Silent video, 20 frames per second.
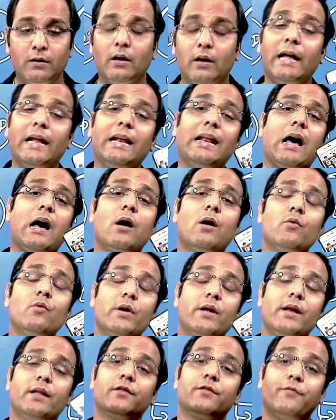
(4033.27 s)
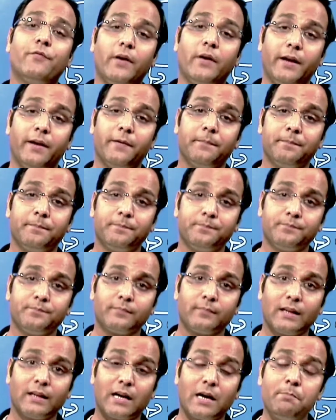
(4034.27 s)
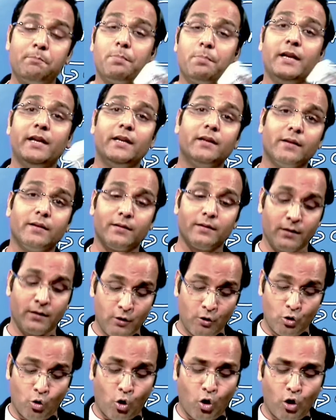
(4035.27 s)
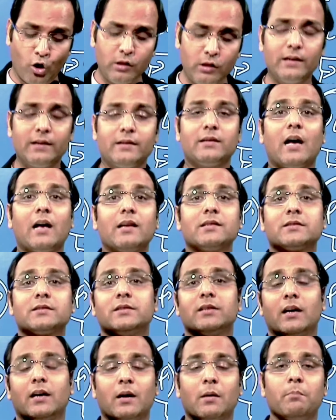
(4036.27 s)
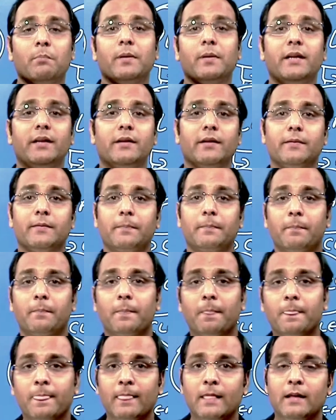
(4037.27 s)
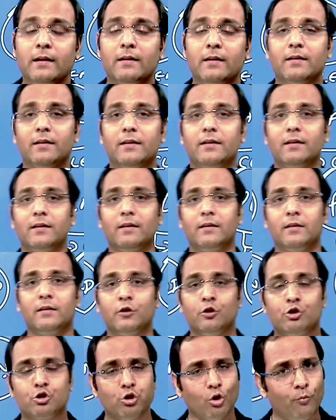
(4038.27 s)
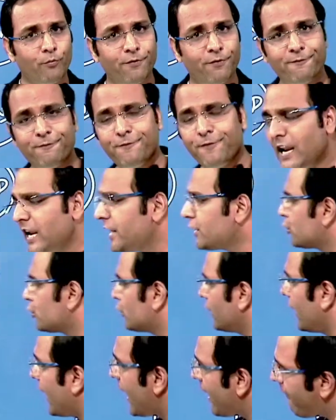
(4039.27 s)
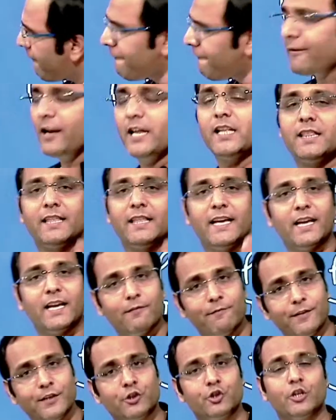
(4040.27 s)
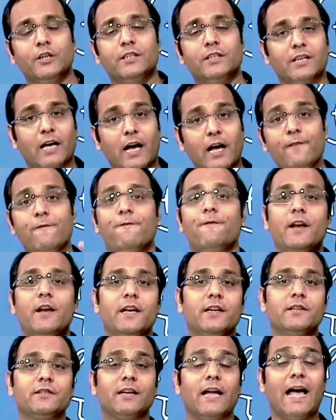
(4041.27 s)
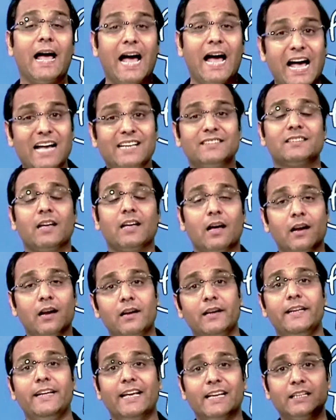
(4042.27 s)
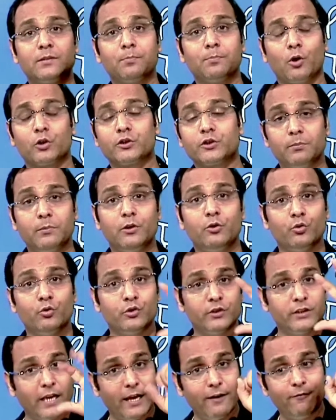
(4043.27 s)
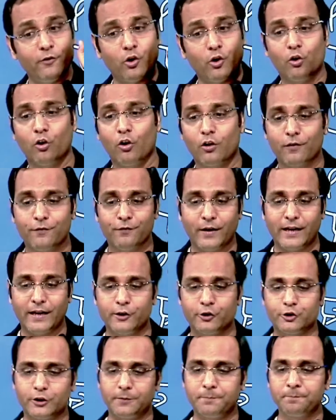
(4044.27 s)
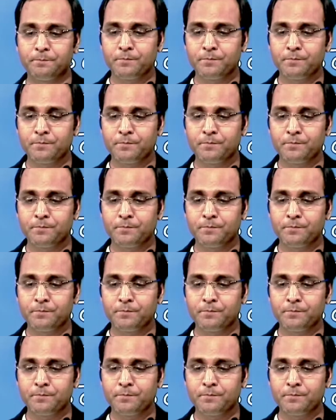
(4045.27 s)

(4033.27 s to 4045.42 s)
And now it is free, completed. All the tasks are completed. So finish everything which is unfinished as early as possible to save you a lot of energy.